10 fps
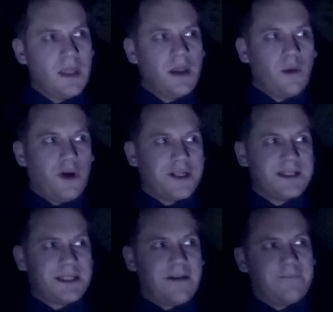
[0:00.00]
What is
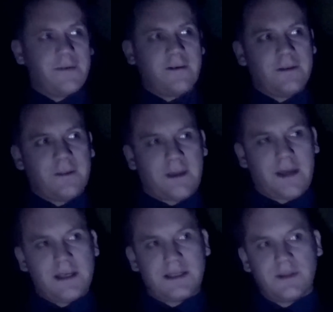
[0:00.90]
definitely the
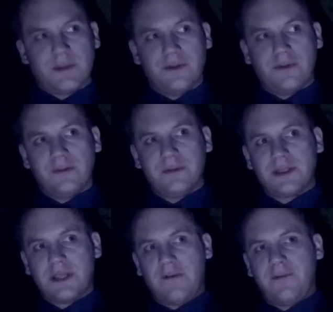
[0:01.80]
case is we all
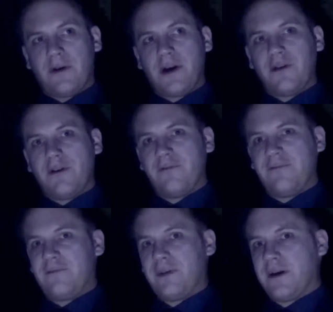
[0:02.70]
suffer our own
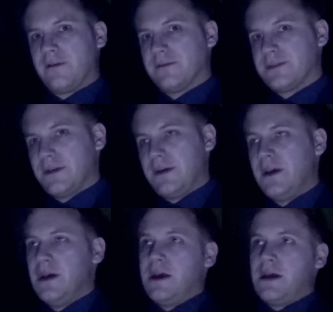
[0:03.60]
frailty.
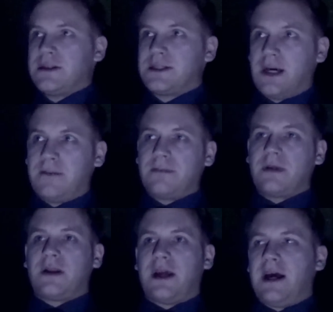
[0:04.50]
Some
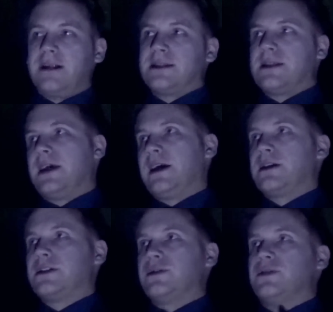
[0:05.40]
clans like
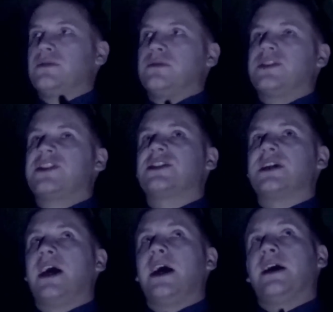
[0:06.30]
to
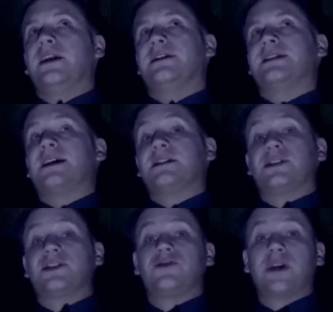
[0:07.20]
style it as a
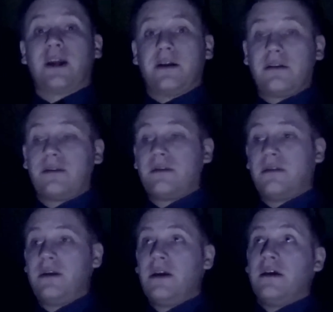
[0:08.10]
strength.
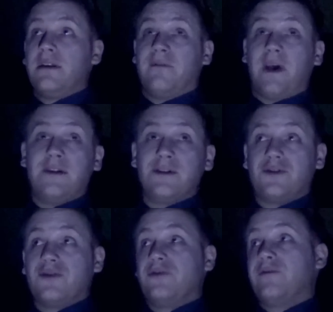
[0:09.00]
The
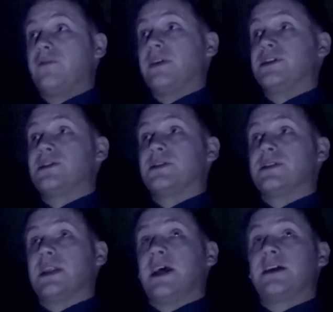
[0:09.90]
Ventrue, for
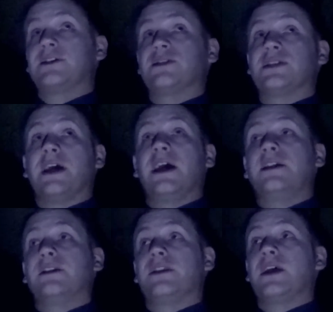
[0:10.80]
instance, like to say
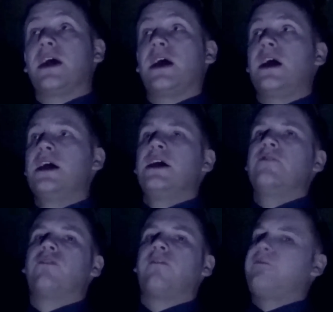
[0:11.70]
that their
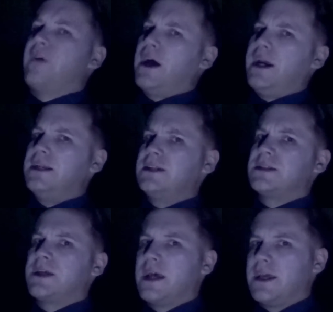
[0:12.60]
refined
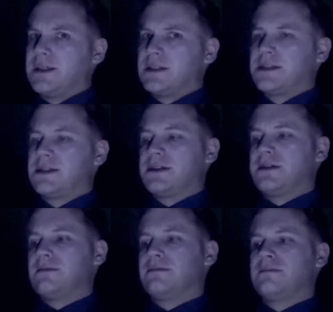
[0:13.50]
taste
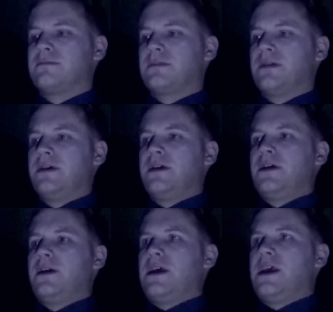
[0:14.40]

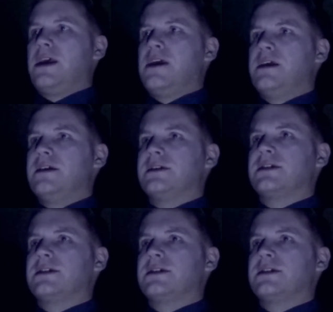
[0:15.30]
is a